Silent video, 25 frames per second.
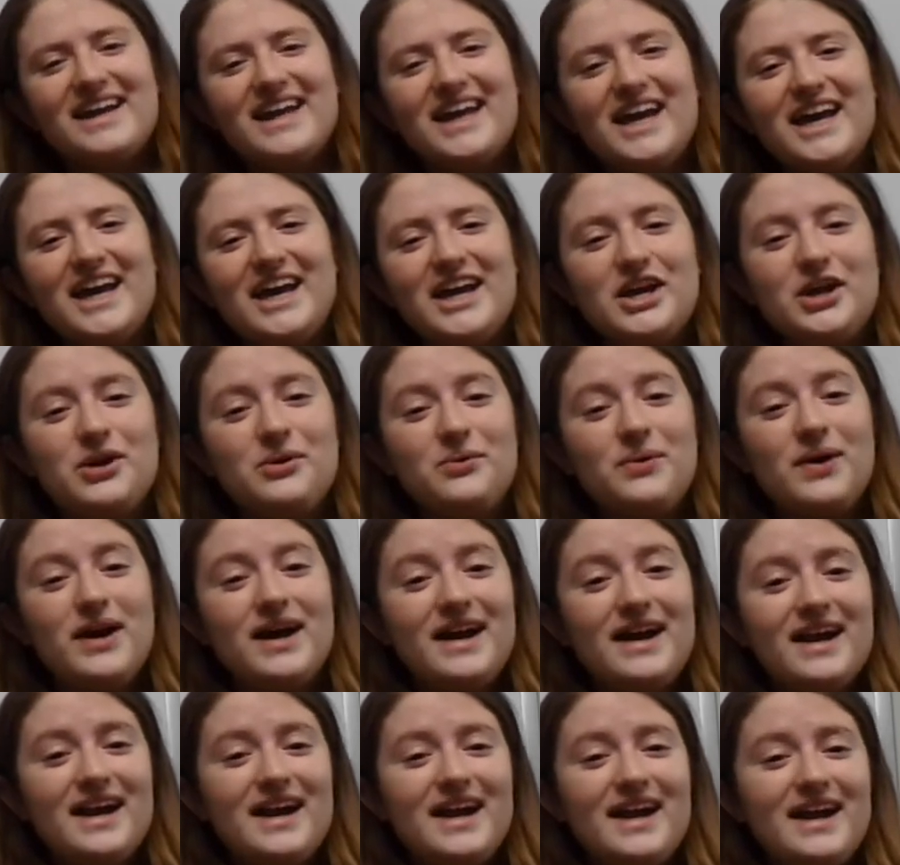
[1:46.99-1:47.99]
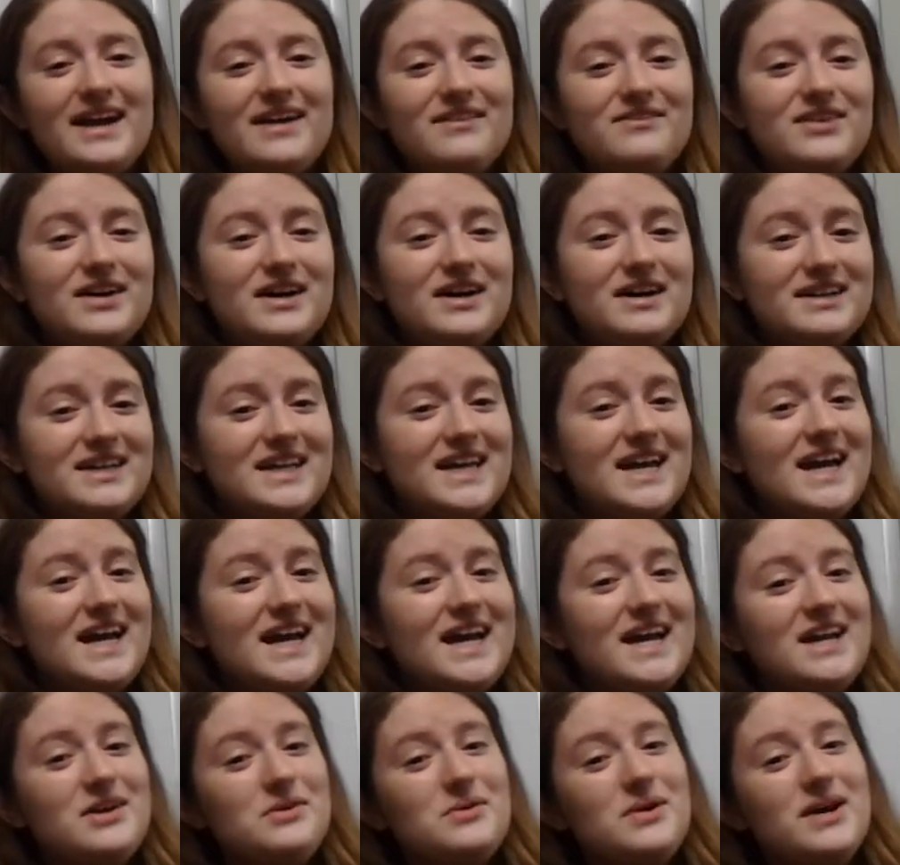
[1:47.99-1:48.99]
K-wave, oh, a
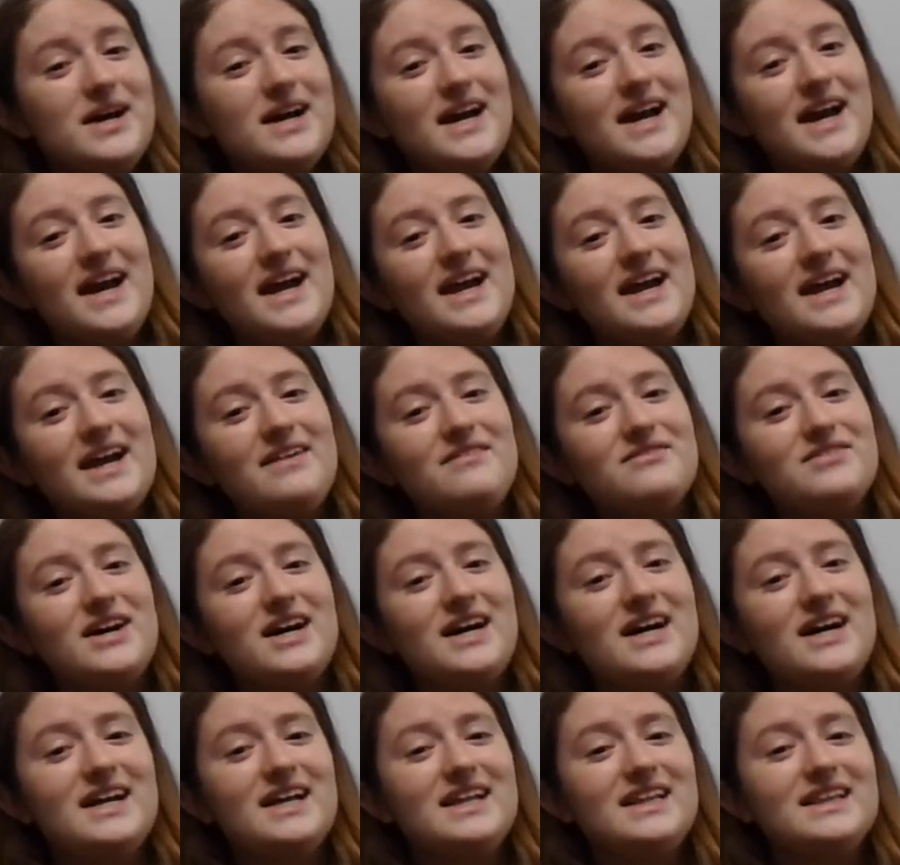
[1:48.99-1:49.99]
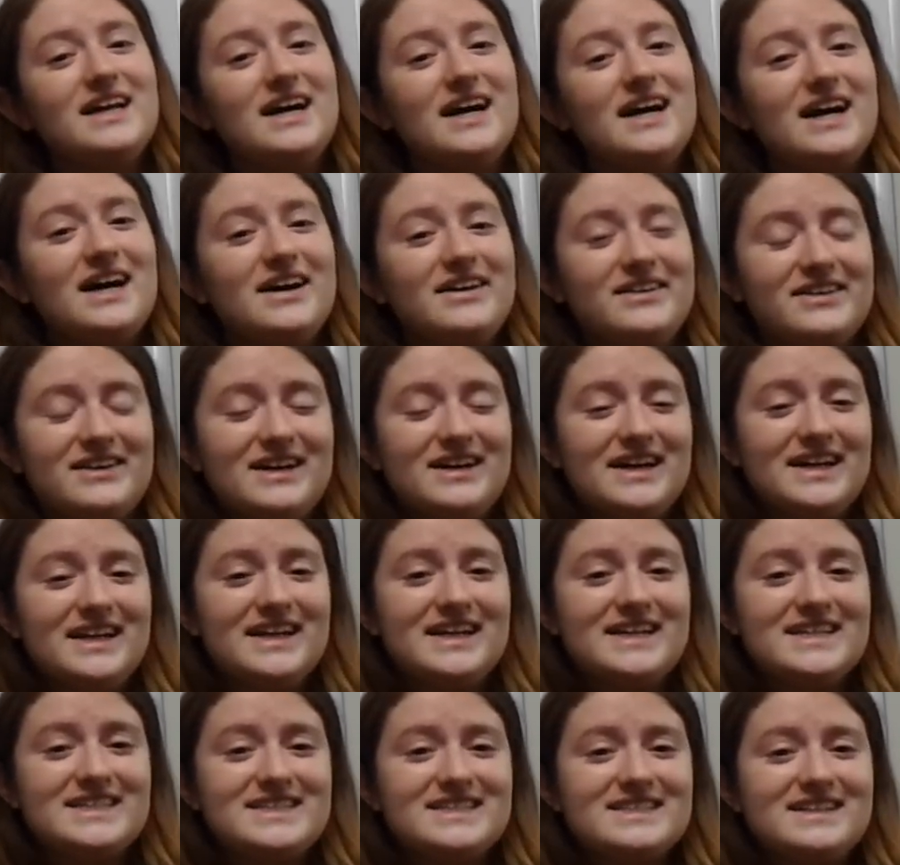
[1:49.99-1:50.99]
k wave la
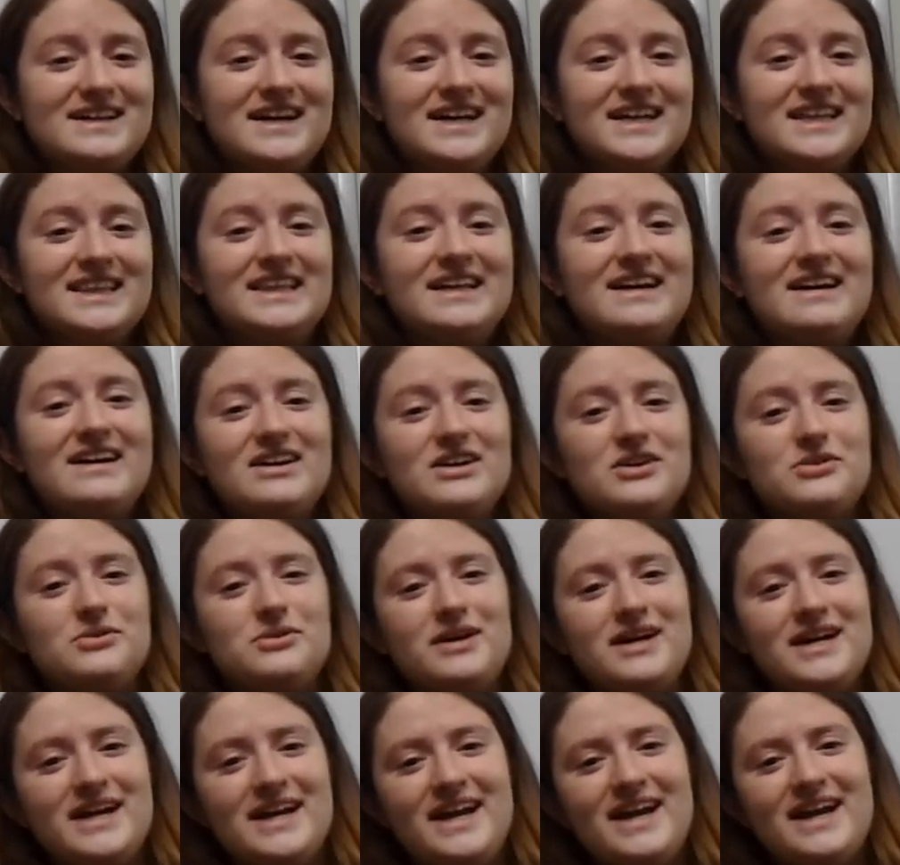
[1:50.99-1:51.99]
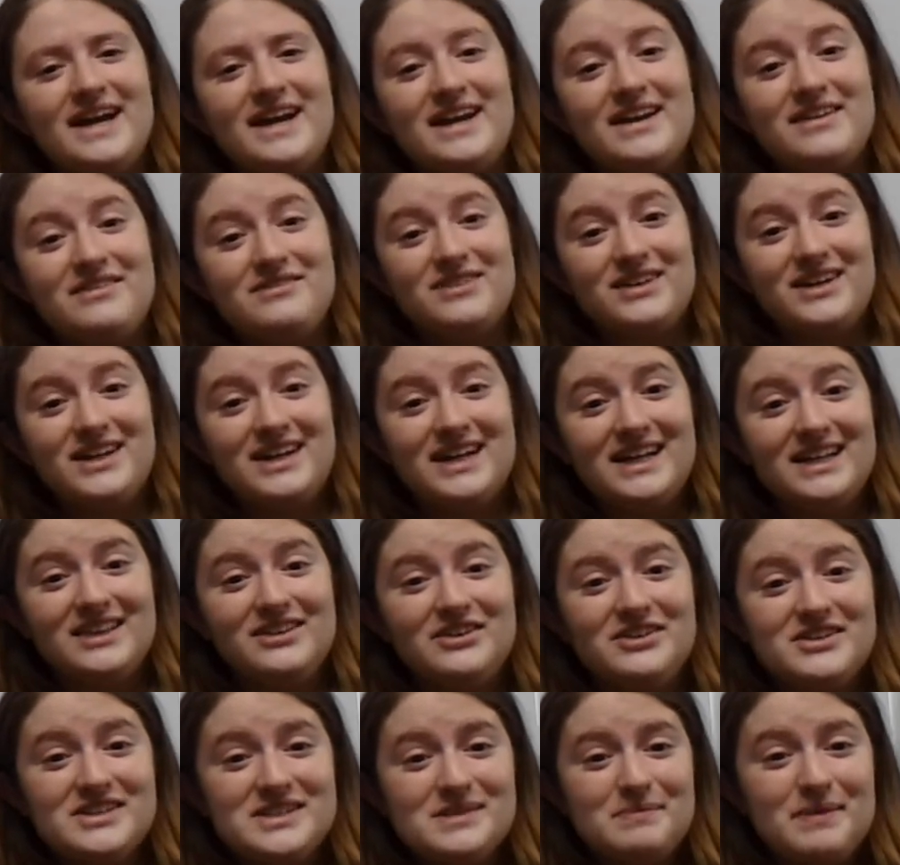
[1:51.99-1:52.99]
dona la cueva,
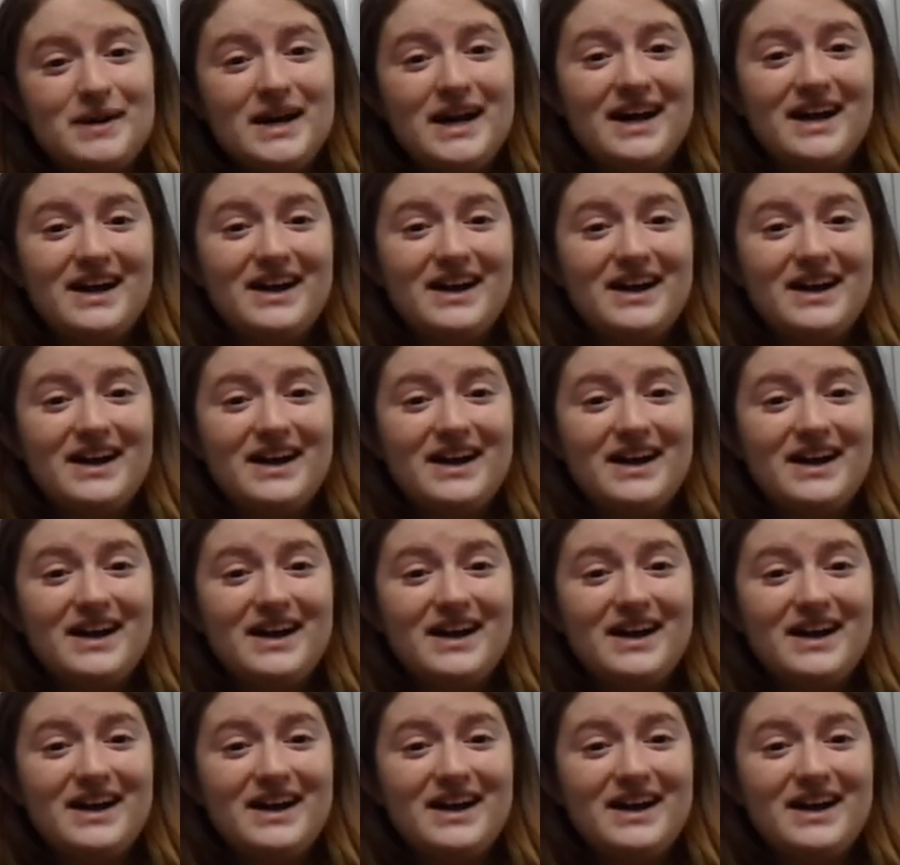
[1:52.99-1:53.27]
los